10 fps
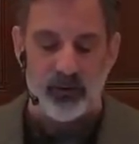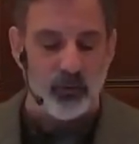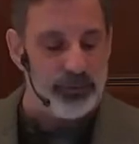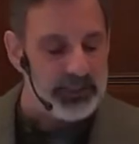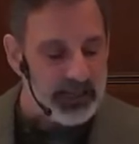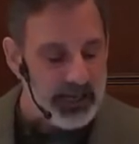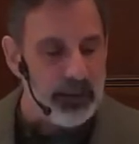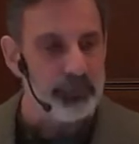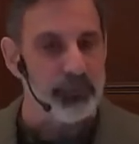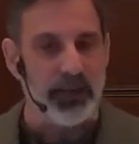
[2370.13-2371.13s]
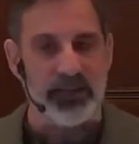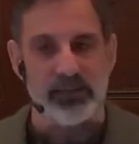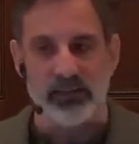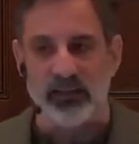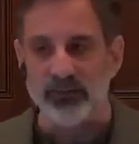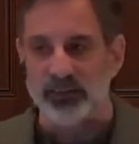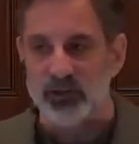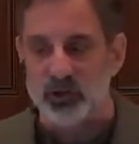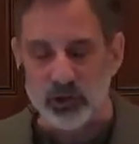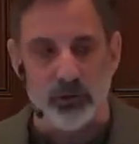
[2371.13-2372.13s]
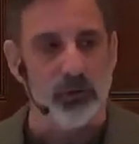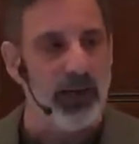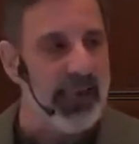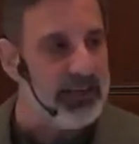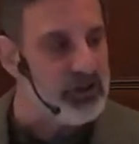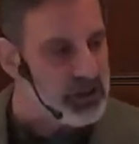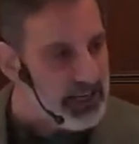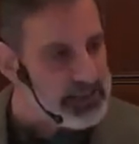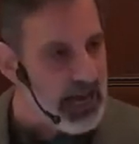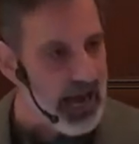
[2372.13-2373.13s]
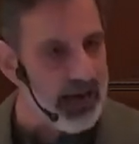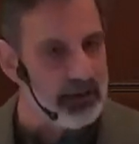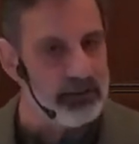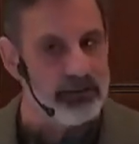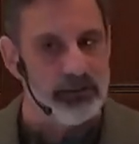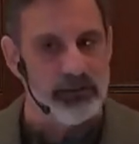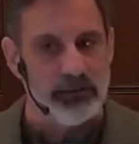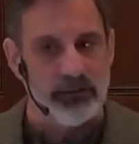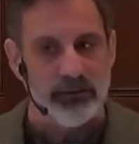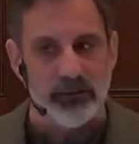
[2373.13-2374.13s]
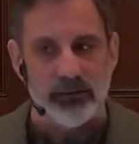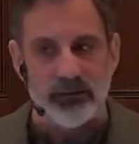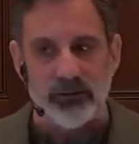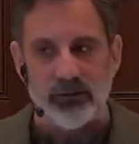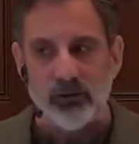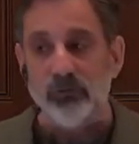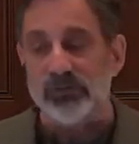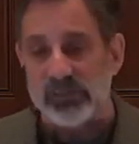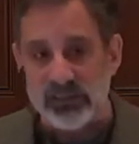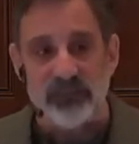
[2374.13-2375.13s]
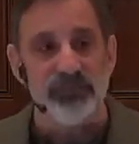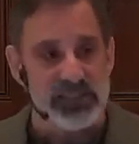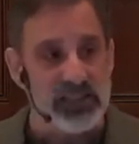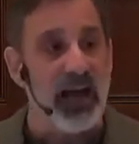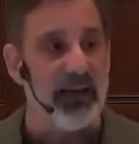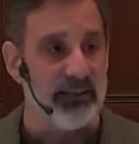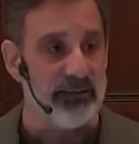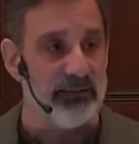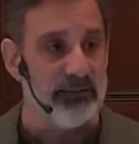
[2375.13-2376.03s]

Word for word: would be comprised of Jew and Gentile who receive Messiah,